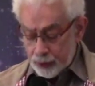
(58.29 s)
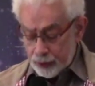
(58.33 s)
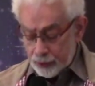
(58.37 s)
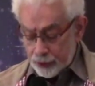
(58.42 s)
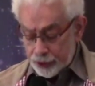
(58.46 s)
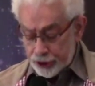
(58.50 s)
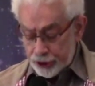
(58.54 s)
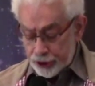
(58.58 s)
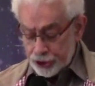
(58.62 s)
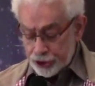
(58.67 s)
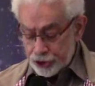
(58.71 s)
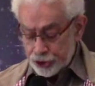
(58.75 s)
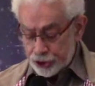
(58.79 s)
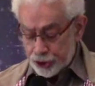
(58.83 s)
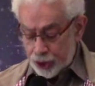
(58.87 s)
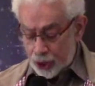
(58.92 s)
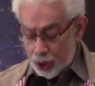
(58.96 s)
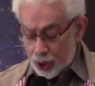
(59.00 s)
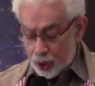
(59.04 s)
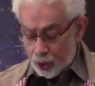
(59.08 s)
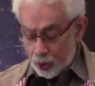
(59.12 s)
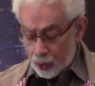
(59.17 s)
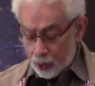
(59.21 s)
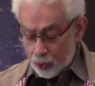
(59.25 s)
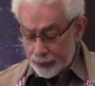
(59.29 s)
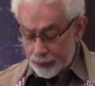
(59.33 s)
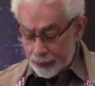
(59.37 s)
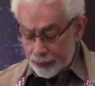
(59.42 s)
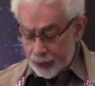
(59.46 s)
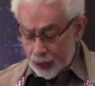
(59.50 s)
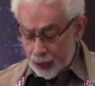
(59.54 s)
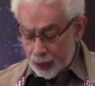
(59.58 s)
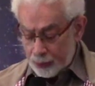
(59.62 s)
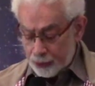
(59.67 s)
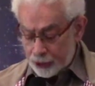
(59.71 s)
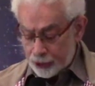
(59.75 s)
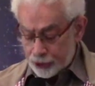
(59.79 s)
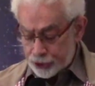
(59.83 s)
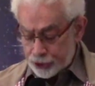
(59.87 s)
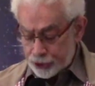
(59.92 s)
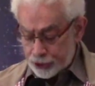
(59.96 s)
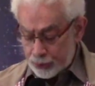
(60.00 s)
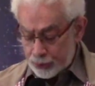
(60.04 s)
These are holy garments.